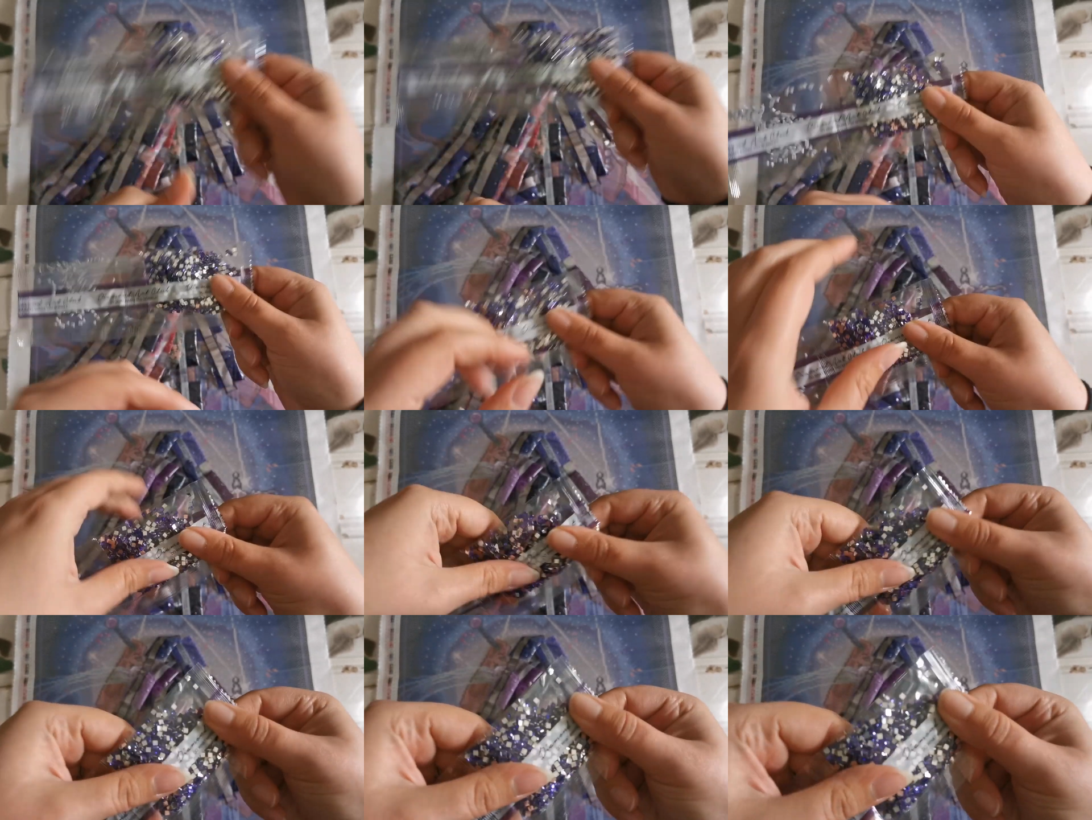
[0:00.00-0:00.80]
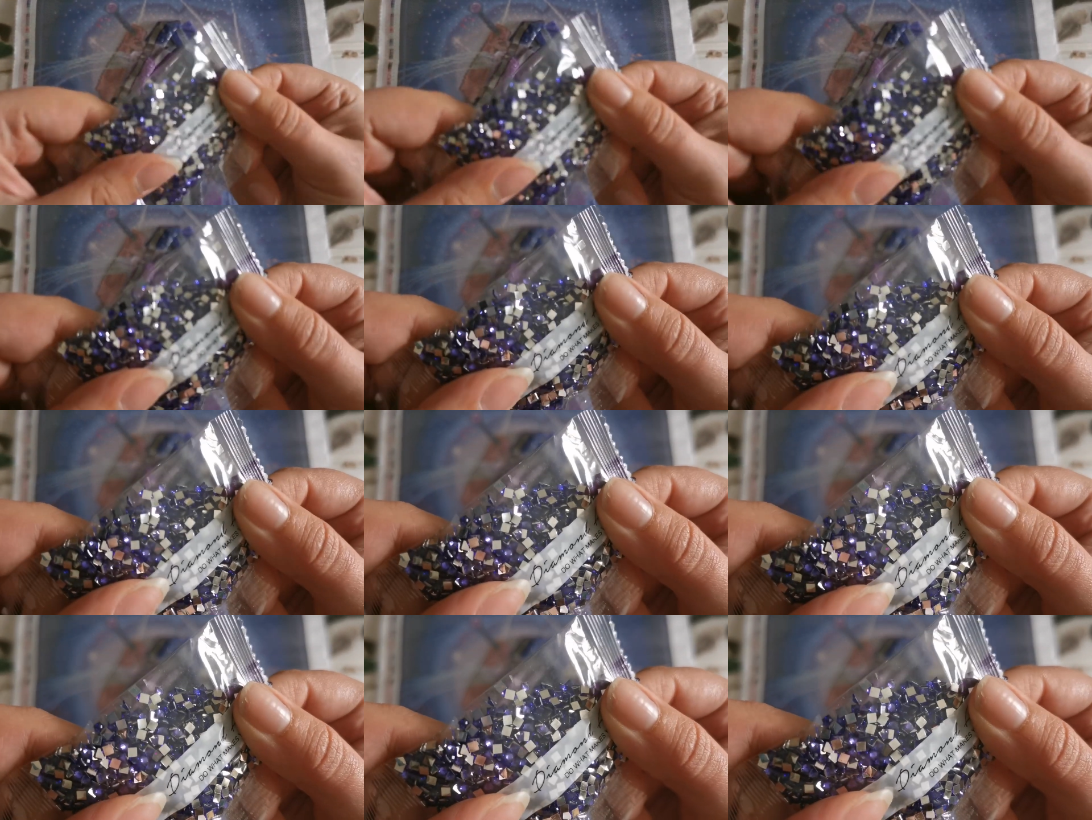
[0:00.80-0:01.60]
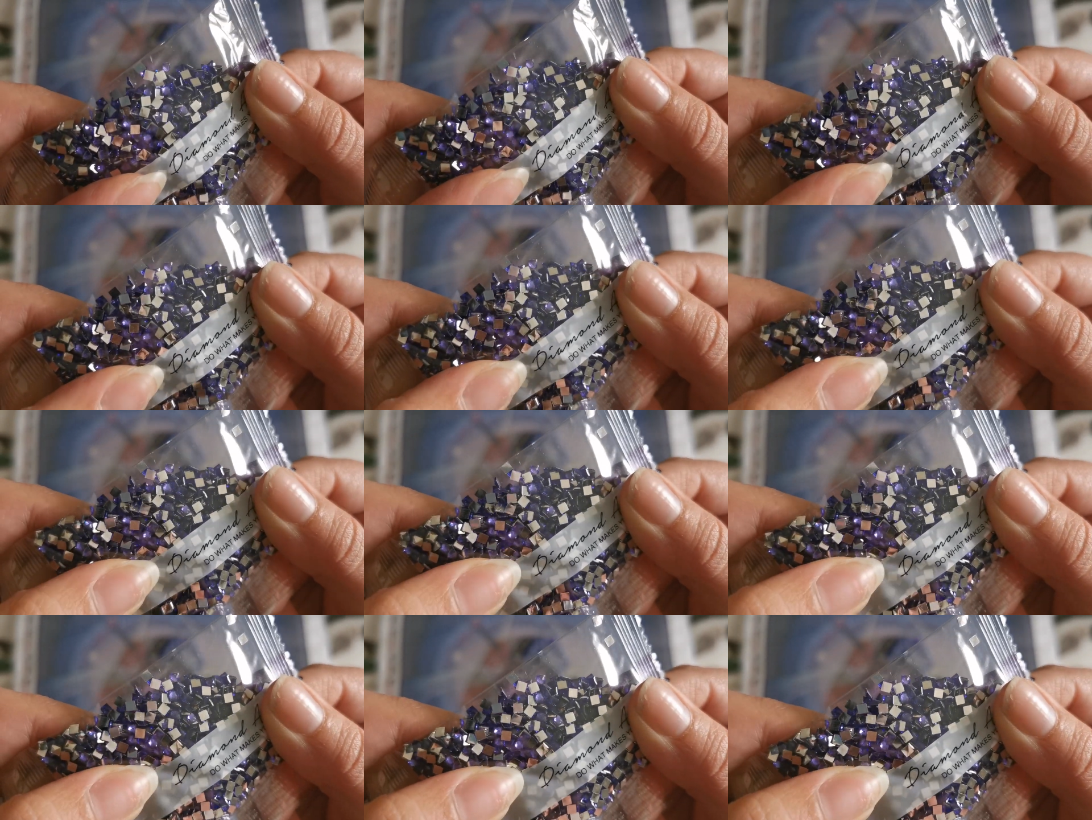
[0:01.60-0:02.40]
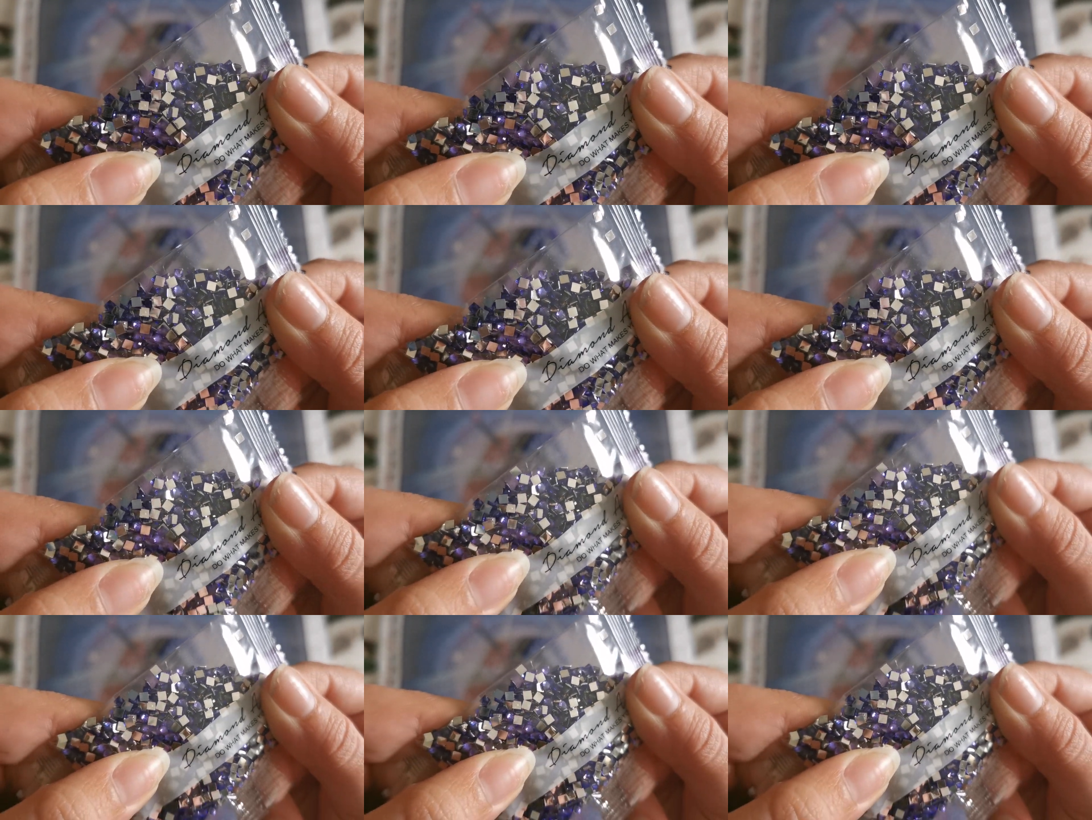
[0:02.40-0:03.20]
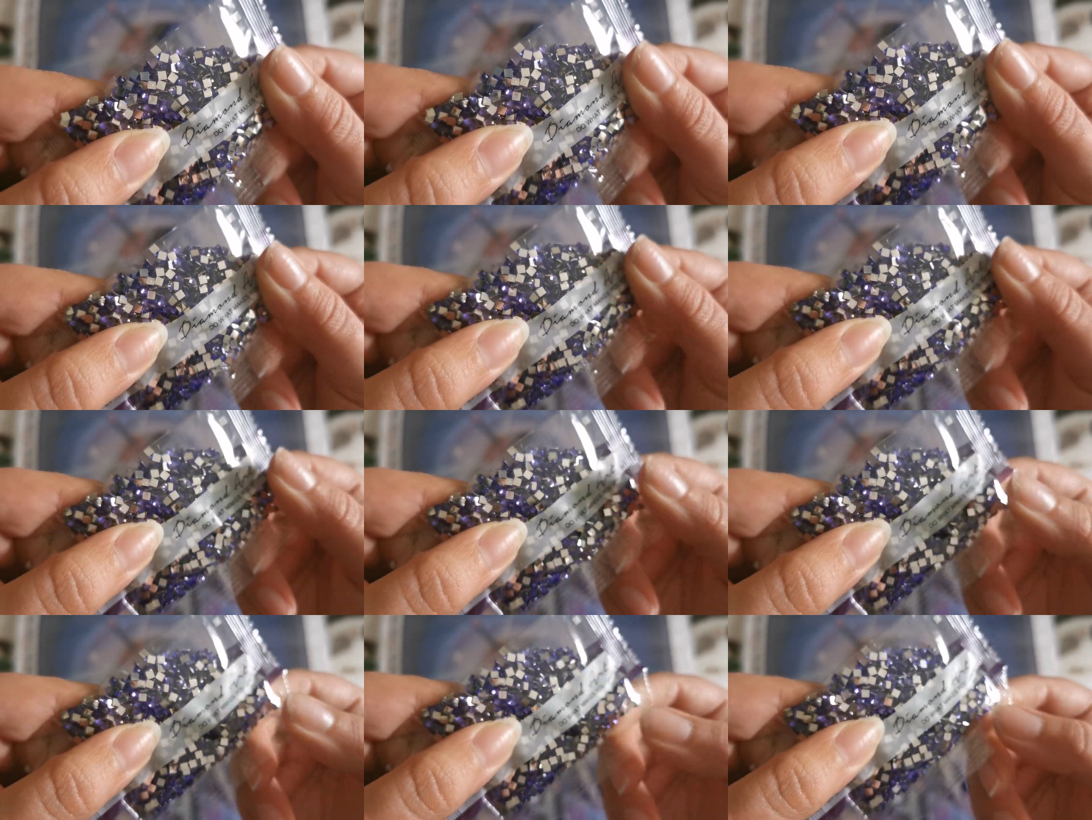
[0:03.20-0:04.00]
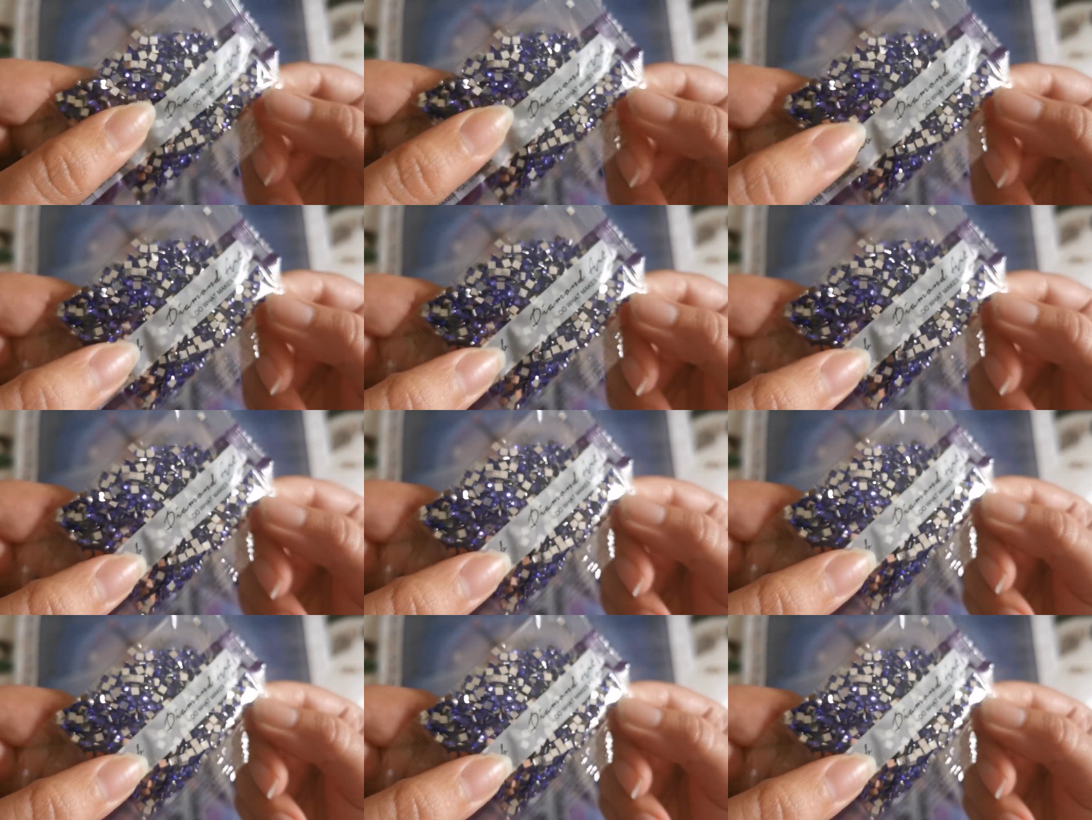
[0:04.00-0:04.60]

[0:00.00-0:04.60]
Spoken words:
[unreadable: no face in view]